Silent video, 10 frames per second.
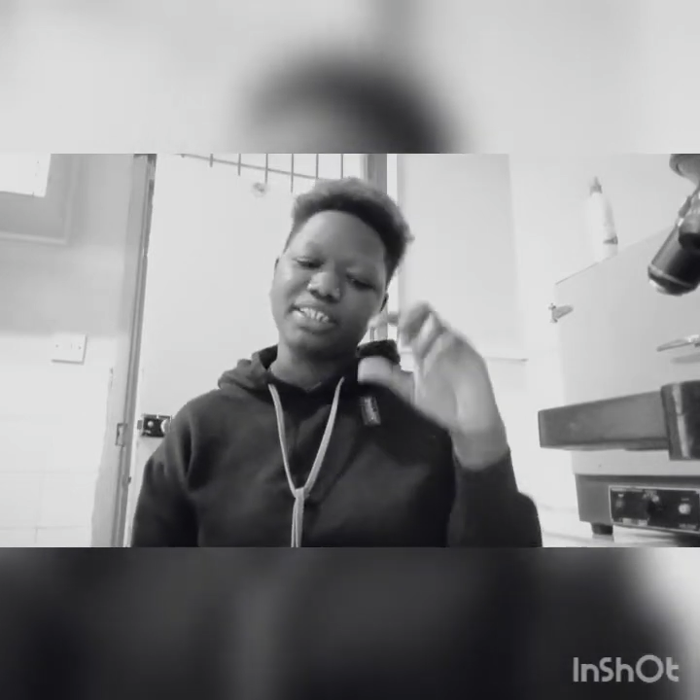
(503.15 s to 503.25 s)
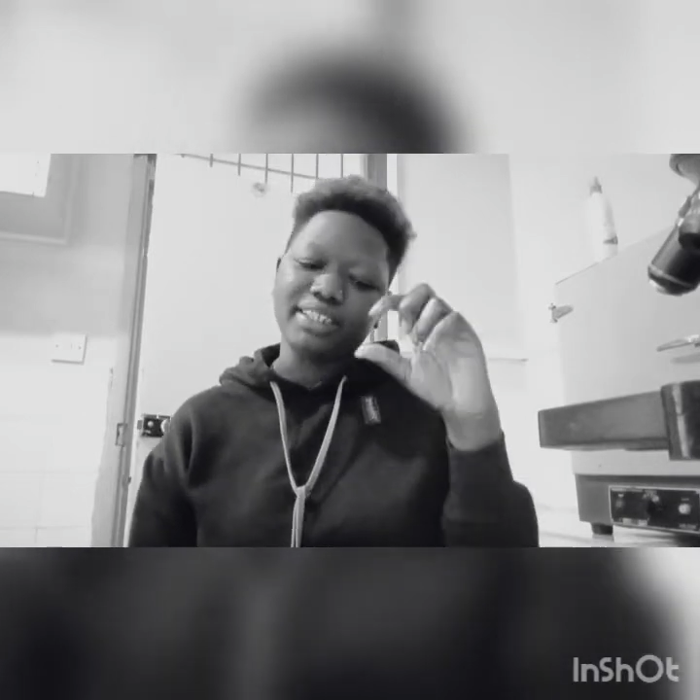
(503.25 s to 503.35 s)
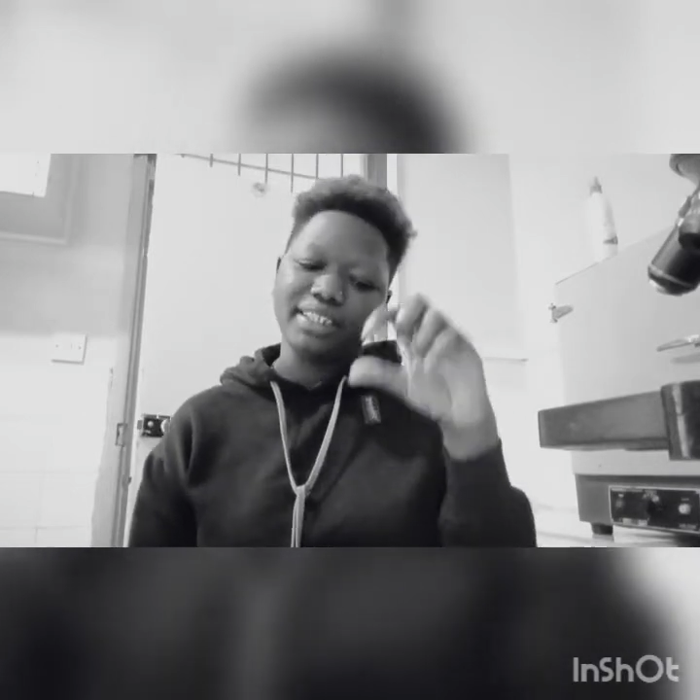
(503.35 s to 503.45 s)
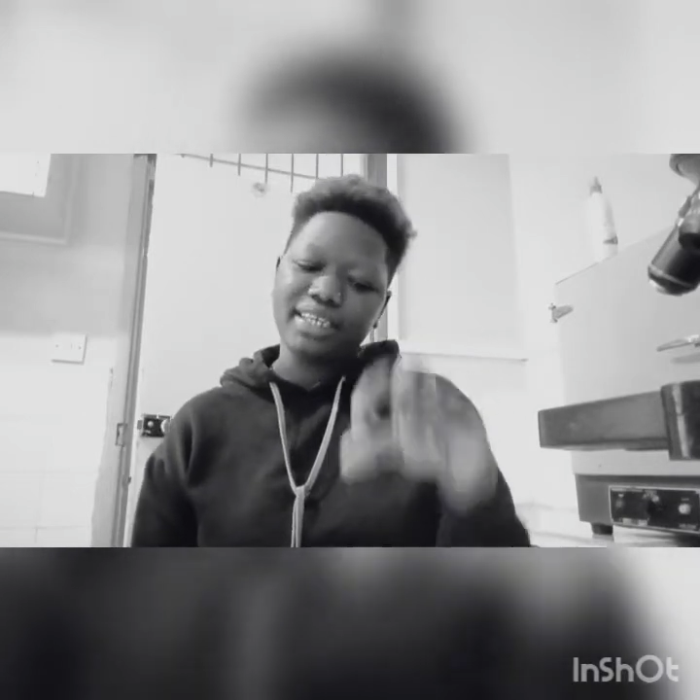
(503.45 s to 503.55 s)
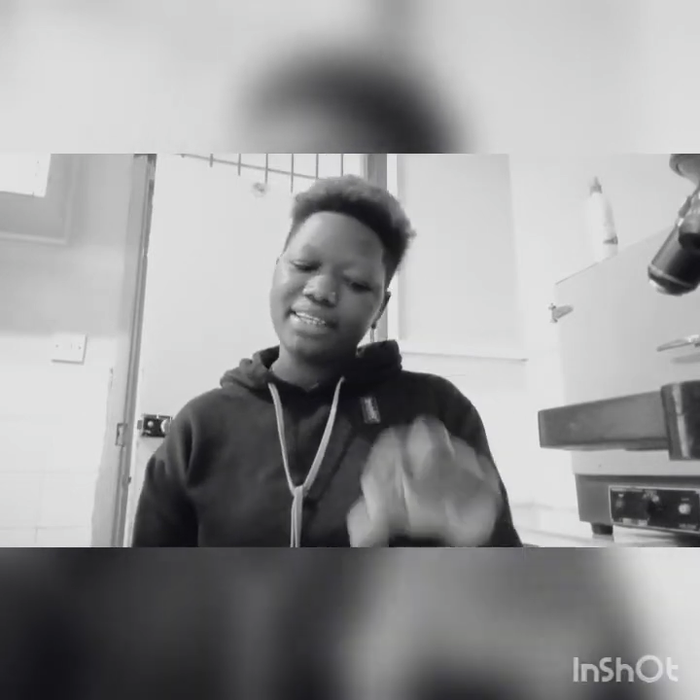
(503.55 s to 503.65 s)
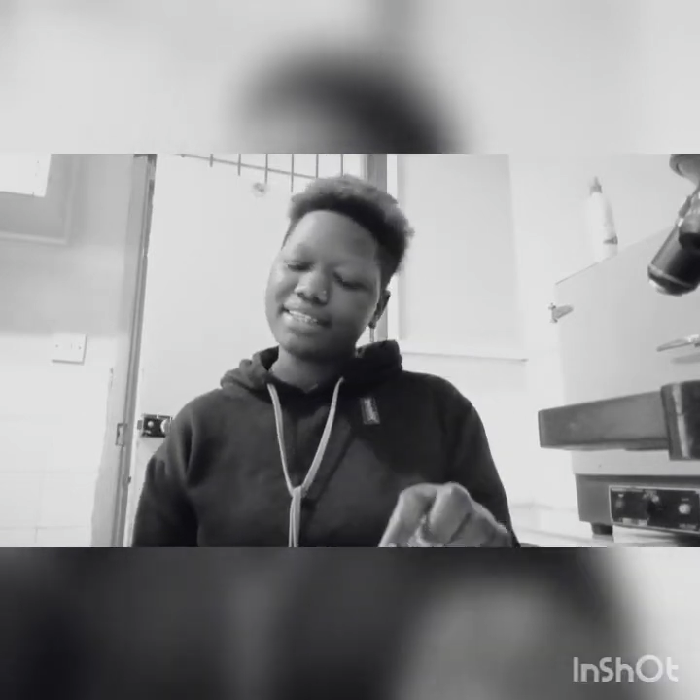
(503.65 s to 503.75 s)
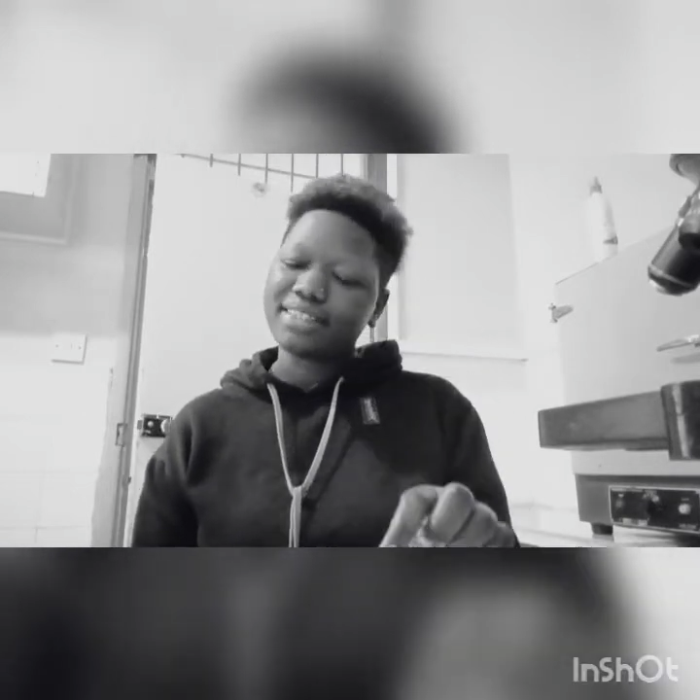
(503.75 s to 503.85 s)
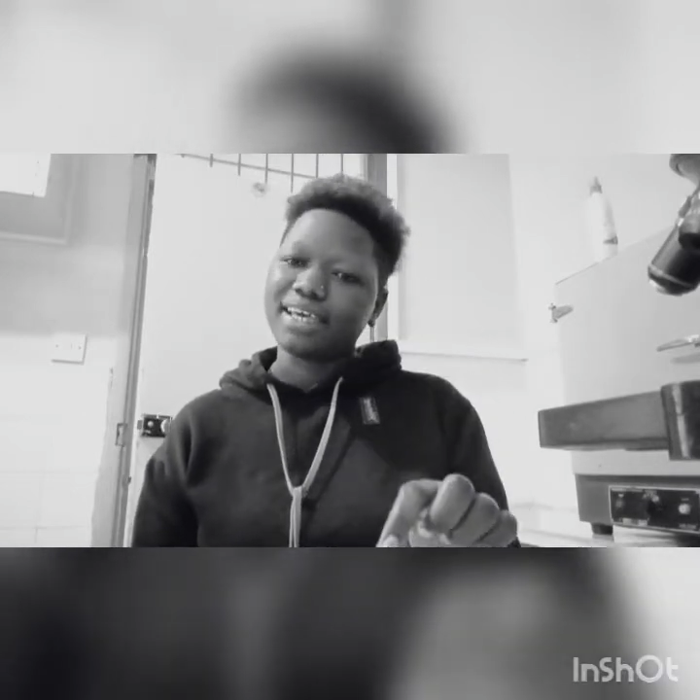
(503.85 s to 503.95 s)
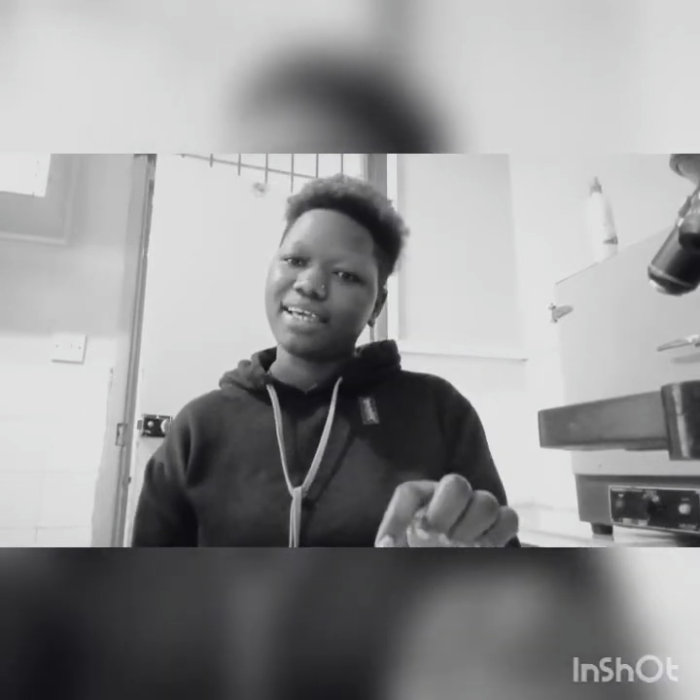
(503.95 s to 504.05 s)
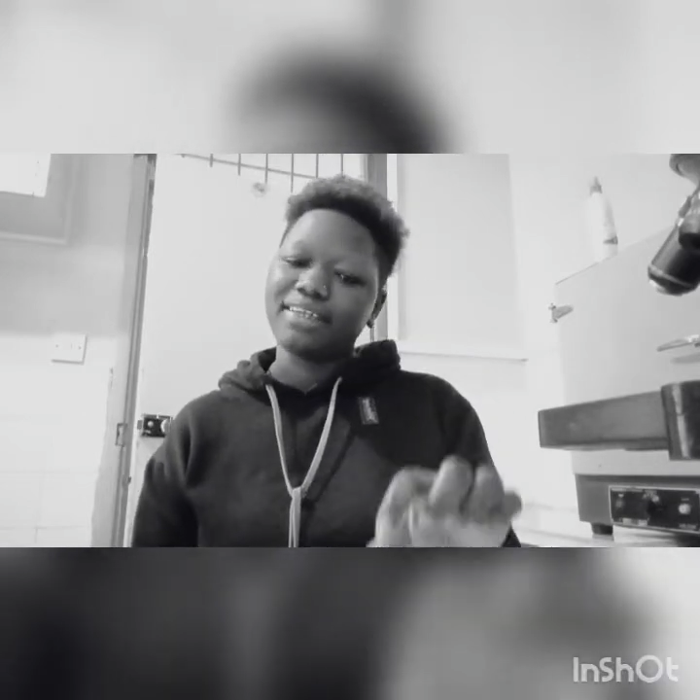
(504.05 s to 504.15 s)
is
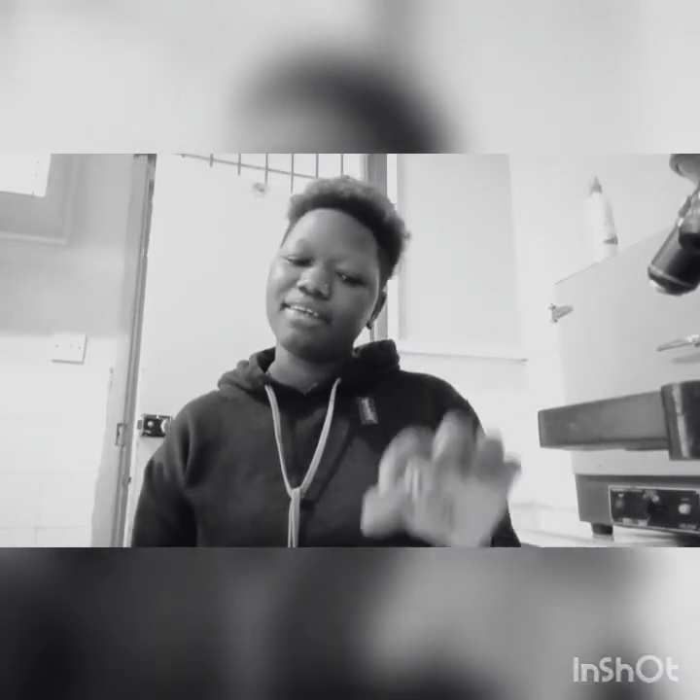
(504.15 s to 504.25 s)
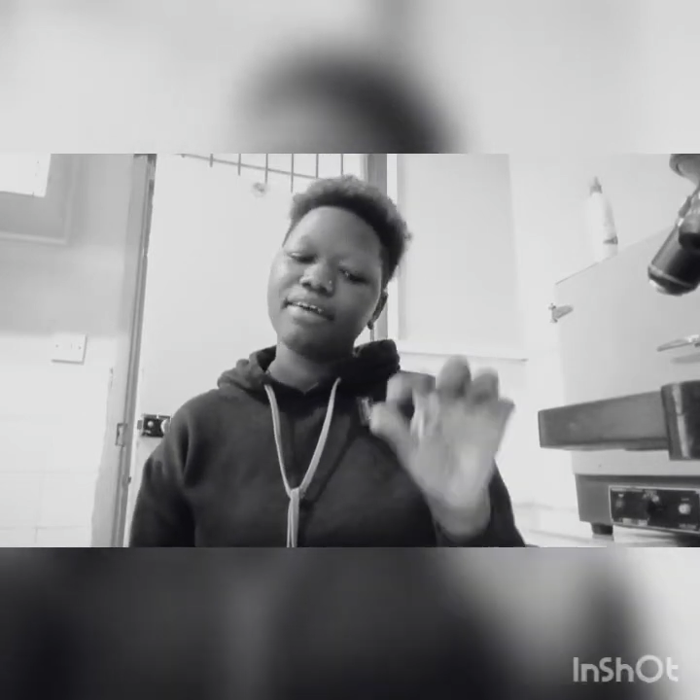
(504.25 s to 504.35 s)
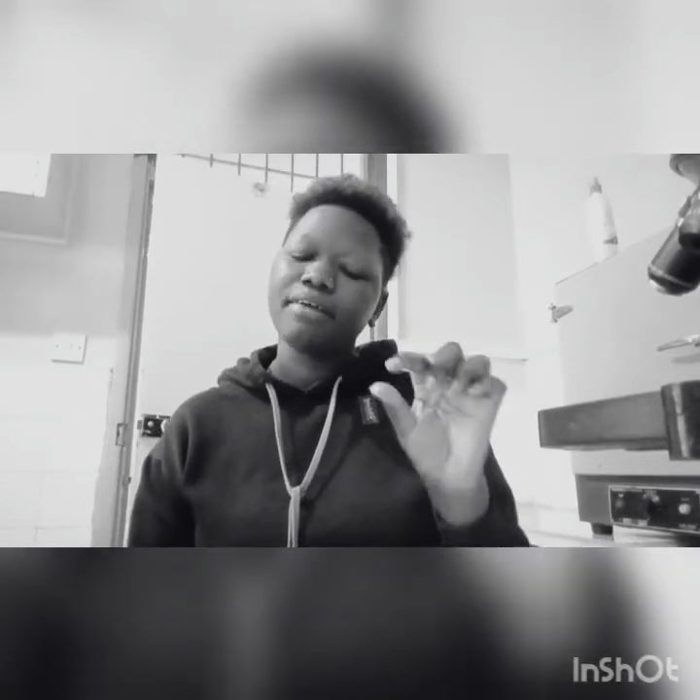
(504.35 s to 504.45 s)
inside